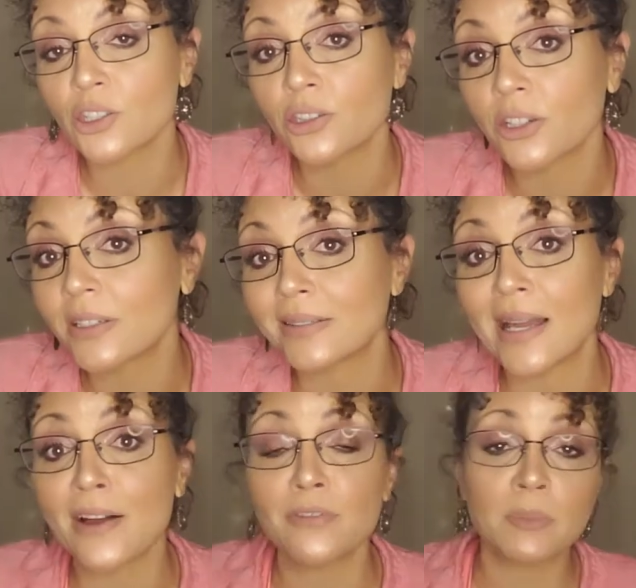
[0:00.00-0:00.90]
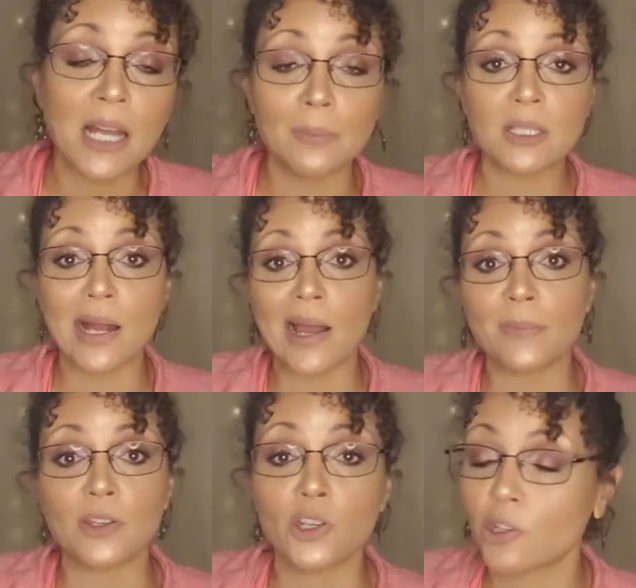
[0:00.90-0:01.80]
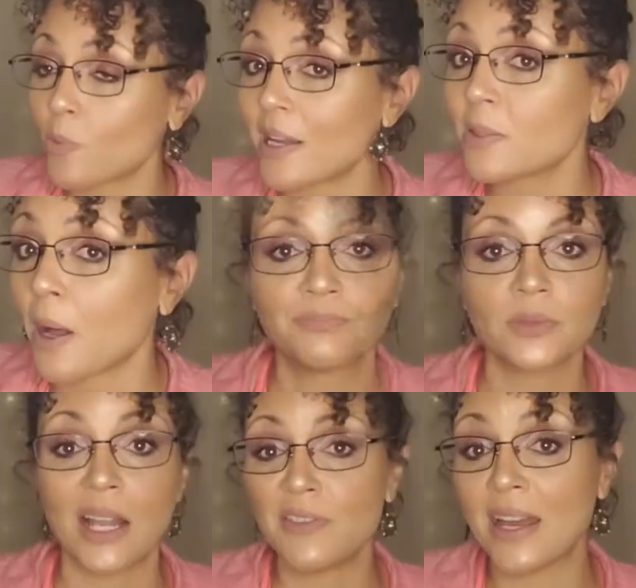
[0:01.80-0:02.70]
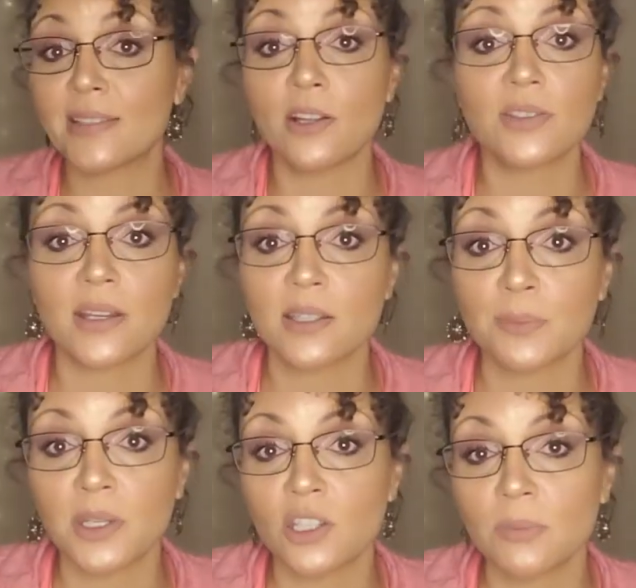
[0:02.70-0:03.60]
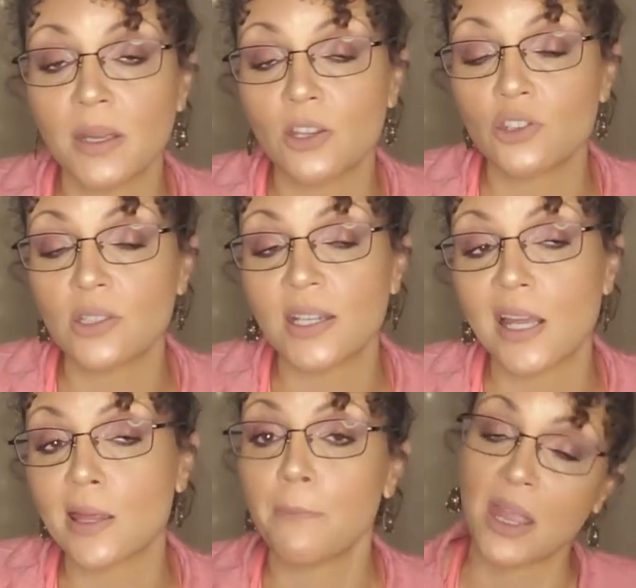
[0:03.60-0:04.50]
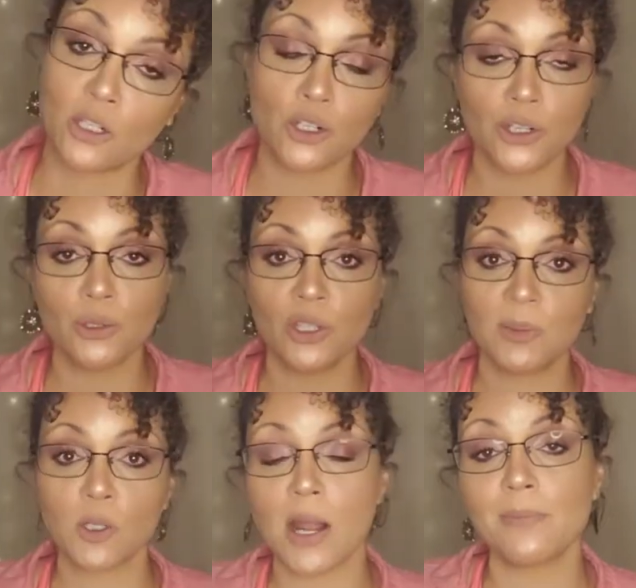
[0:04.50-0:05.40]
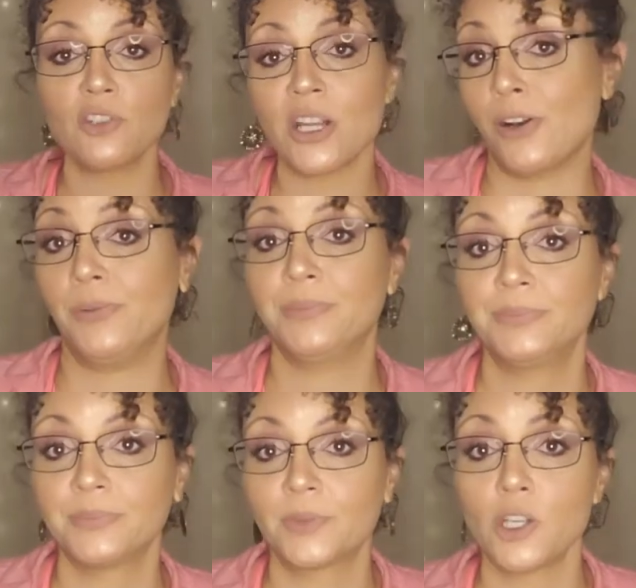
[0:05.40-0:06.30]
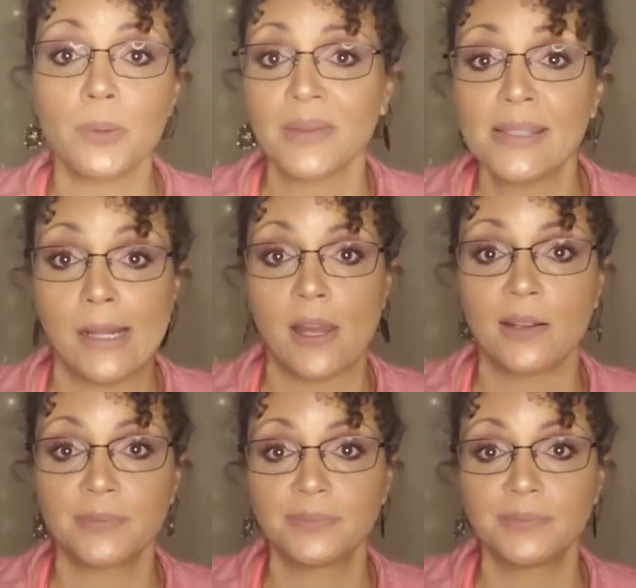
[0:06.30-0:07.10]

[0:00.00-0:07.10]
to learn and laugh from time to time, then you're in the right spot. If that sounds like something you'd be interested in, then make sure you subscribe to the channel so you don't miss anything.